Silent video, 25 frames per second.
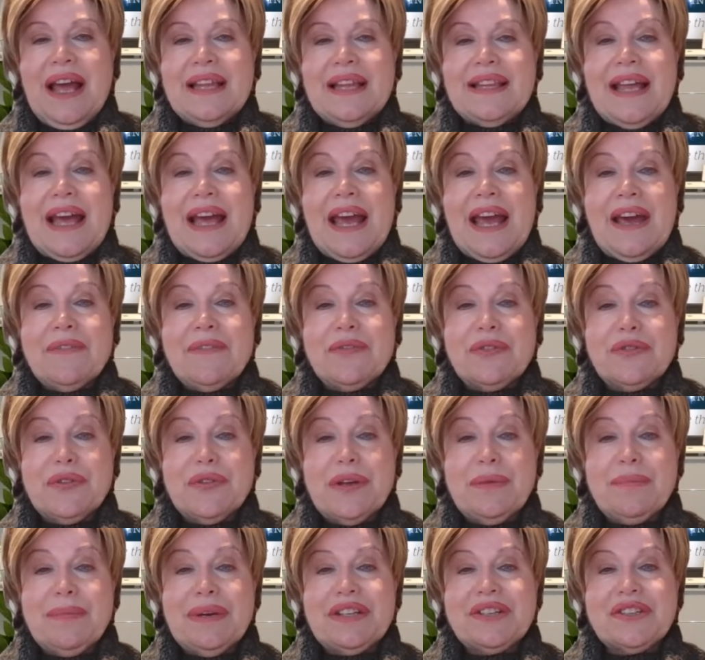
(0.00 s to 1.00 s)
They have
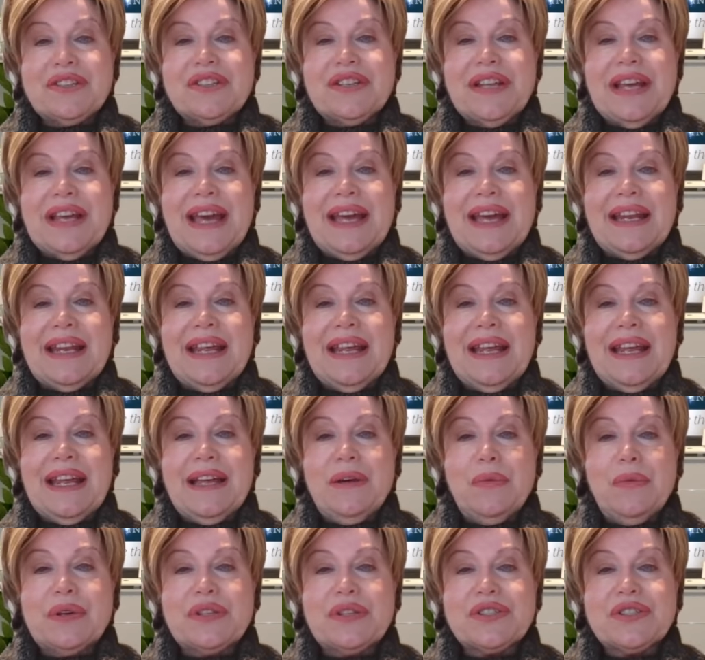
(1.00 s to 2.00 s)
3 months to get
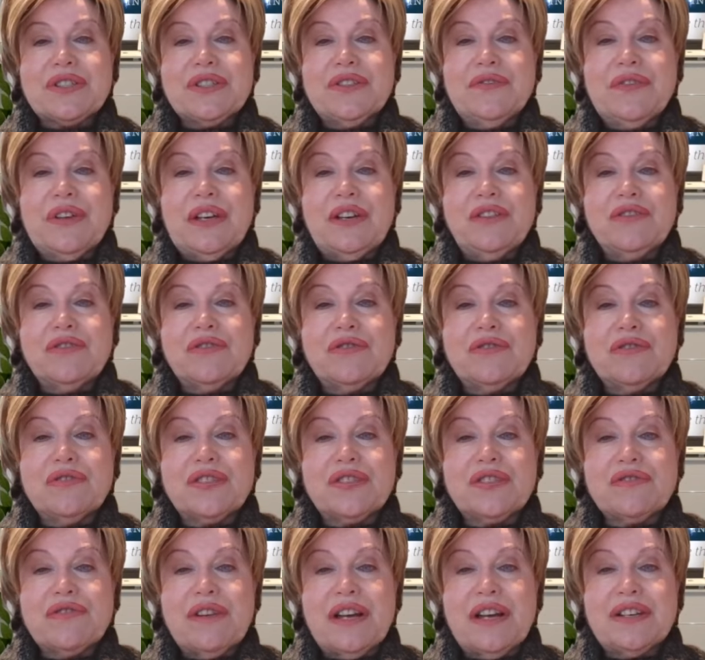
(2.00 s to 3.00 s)
here once the visa is
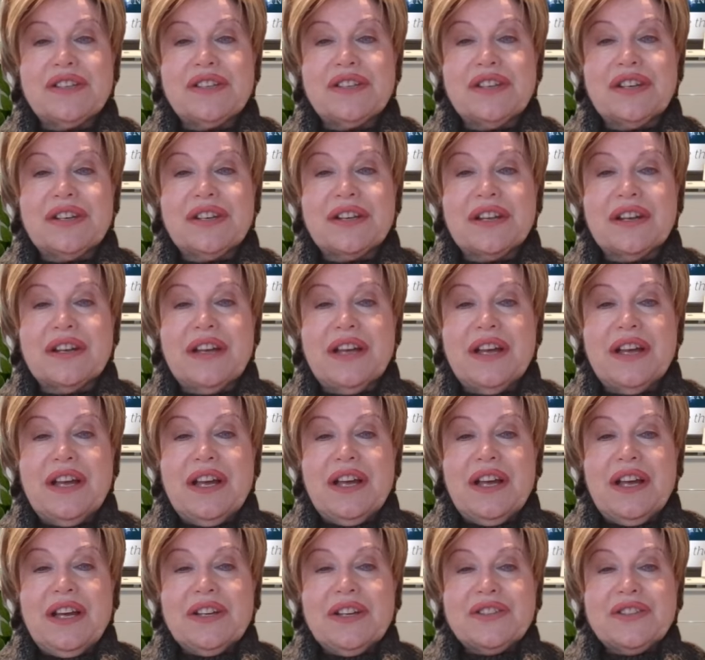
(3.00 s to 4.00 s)
granted.
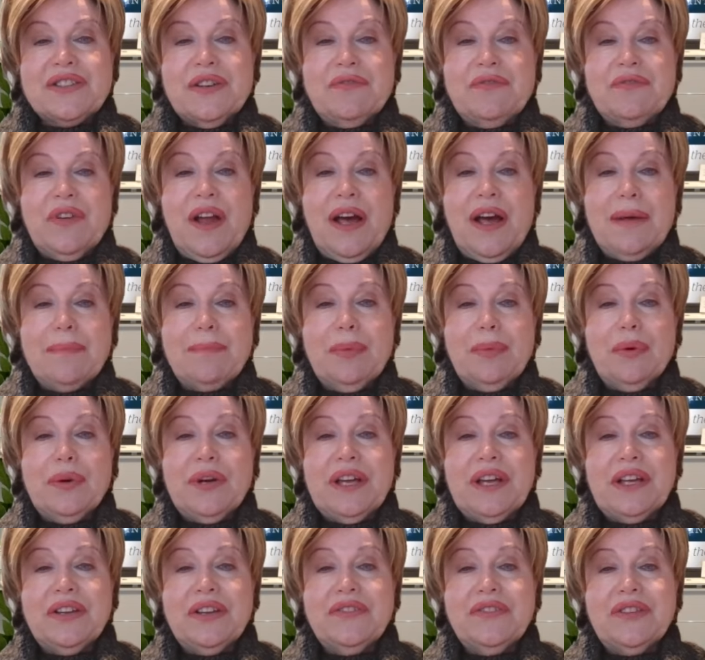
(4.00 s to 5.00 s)
So flight
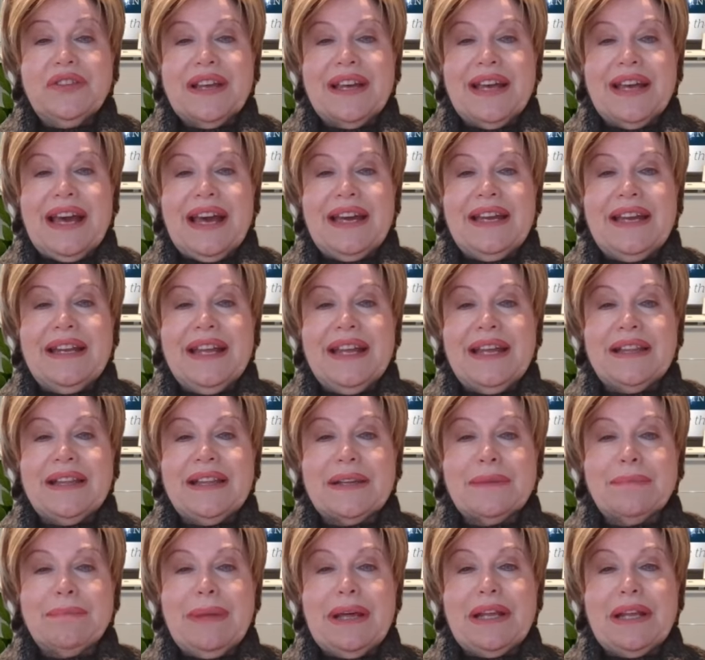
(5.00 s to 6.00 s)
bookings and gaining
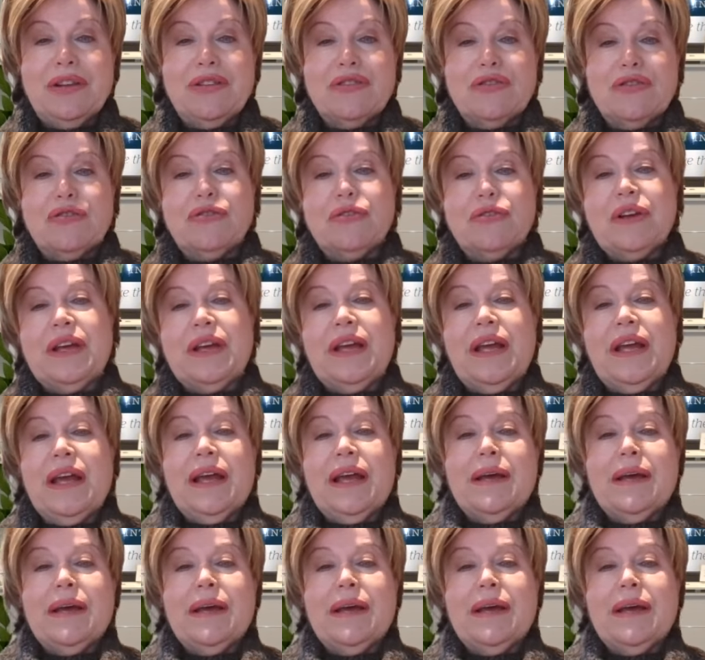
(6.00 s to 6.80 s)
the mandatory